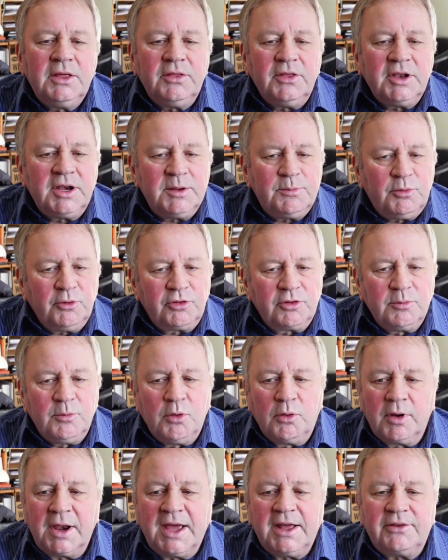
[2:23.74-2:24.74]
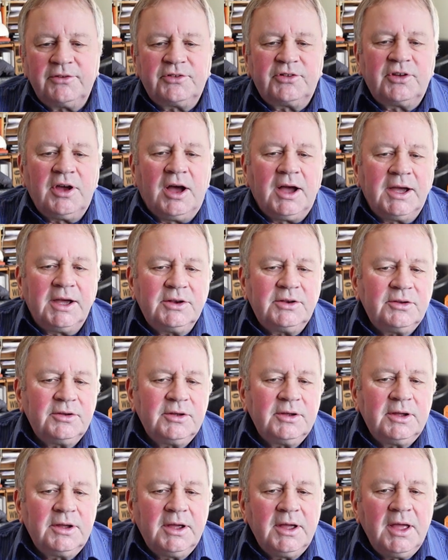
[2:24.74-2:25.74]
Then he put them all outside
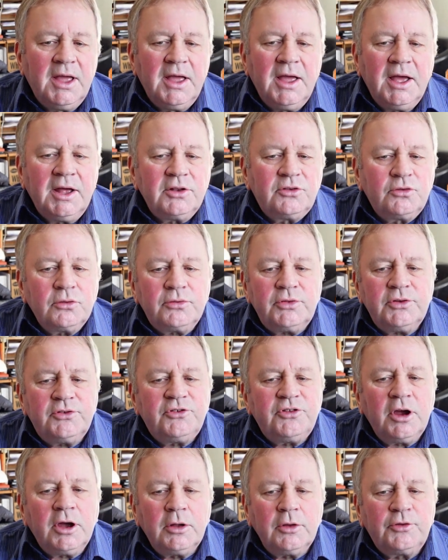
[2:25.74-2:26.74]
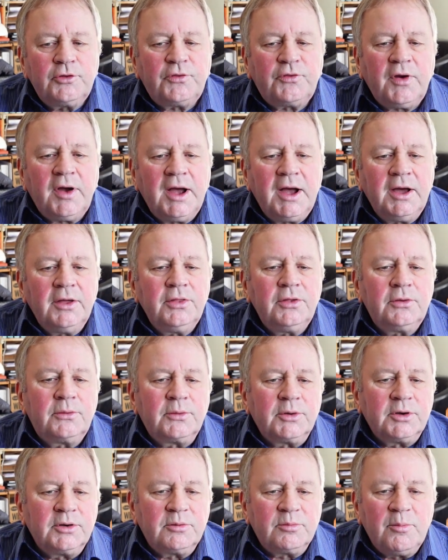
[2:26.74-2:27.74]
and took the child's father
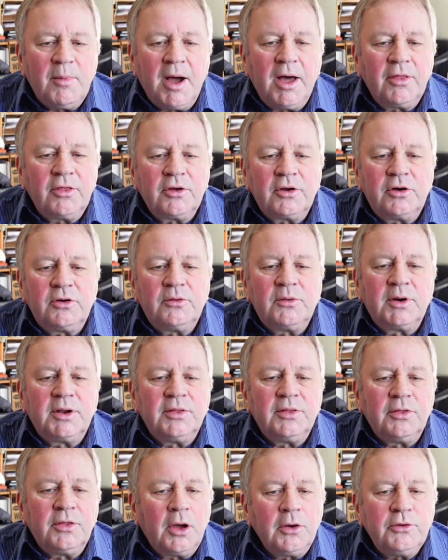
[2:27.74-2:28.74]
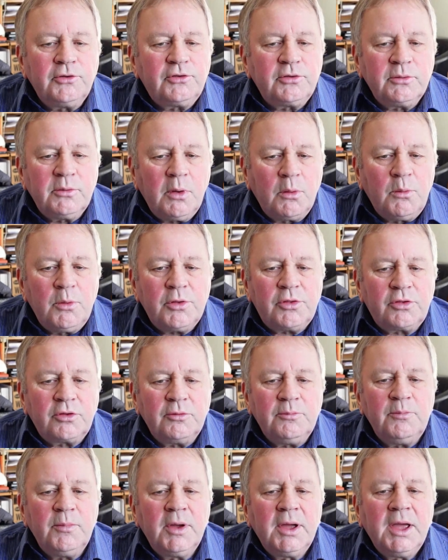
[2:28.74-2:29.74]
and mother and those who were with
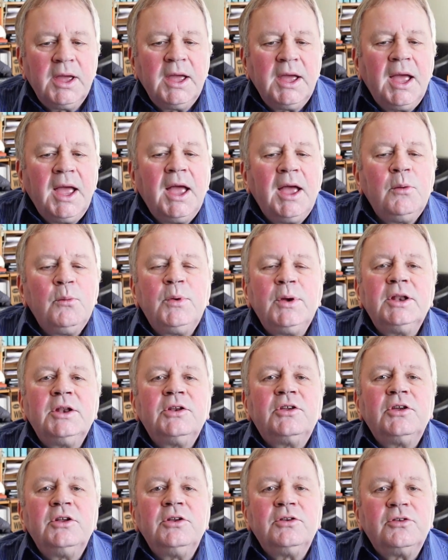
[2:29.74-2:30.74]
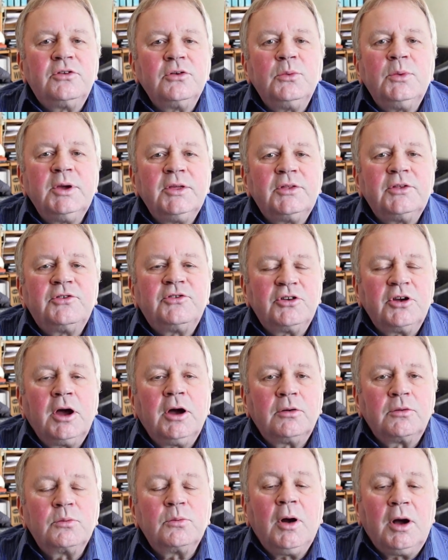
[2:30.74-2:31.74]
them, and went in to where the
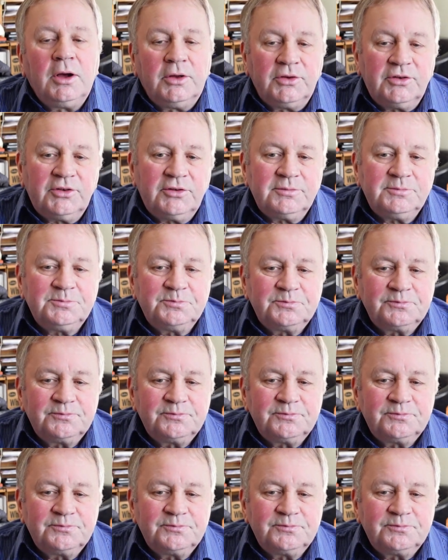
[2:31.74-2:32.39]
child was.